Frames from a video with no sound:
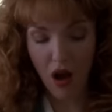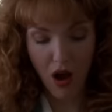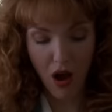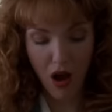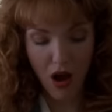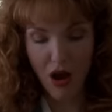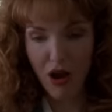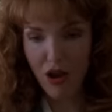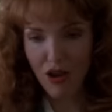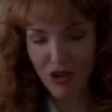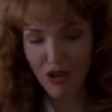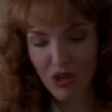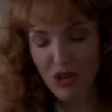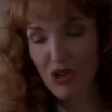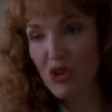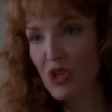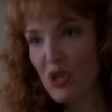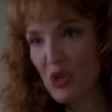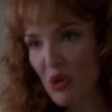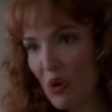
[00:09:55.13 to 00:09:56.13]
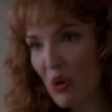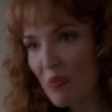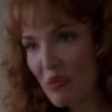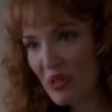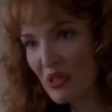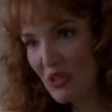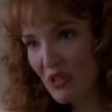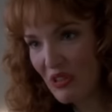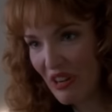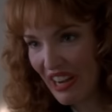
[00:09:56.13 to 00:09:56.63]
Peggy discovers that
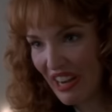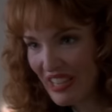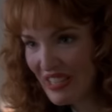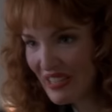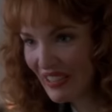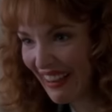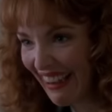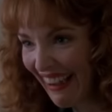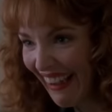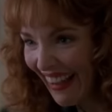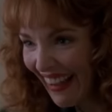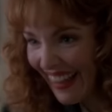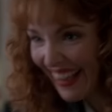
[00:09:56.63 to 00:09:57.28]
Stanley wrote a letter to